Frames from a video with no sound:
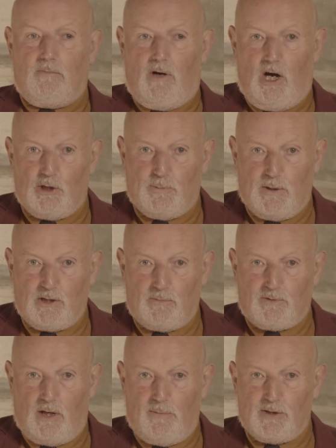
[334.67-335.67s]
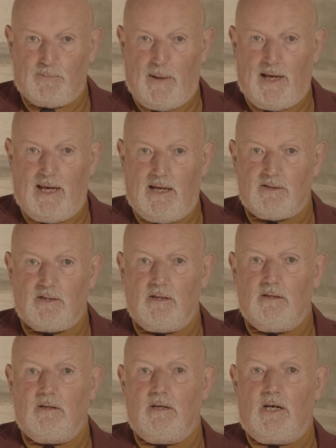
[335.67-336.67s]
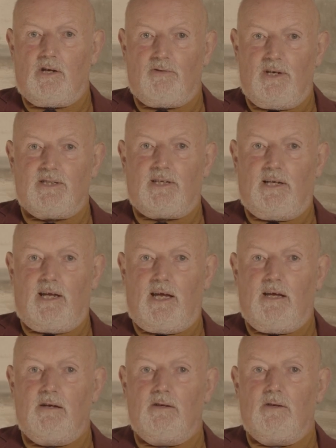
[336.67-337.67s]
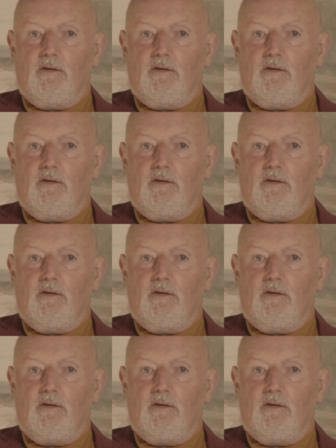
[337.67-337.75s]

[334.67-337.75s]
Archbishop Thomas Becket increasingly